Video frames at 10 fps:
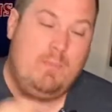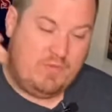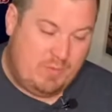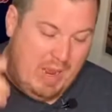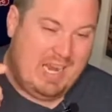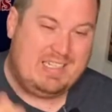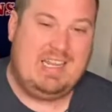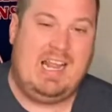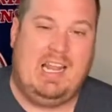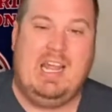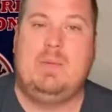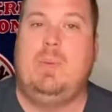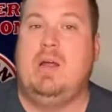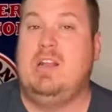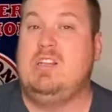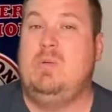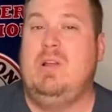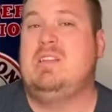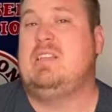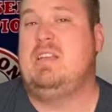smash that like button as
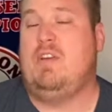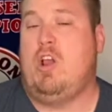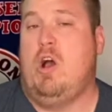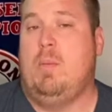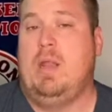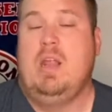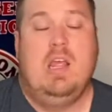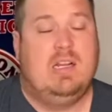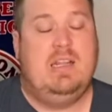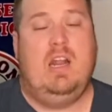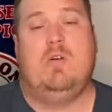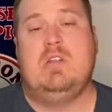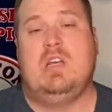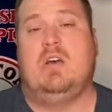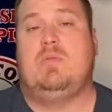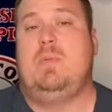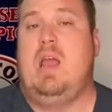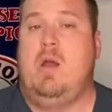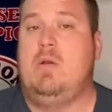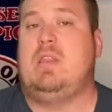well as leave a comment because that always helps me
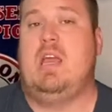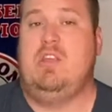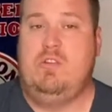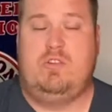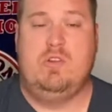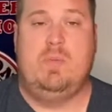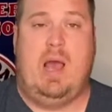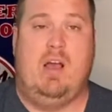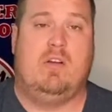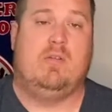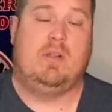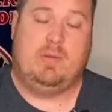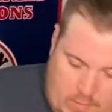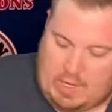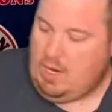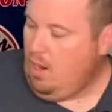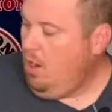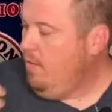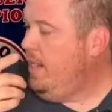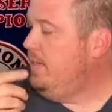out with that YouTube algorithm.
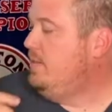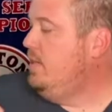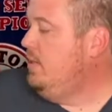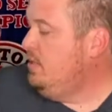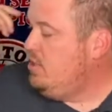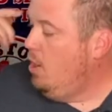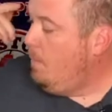All right, so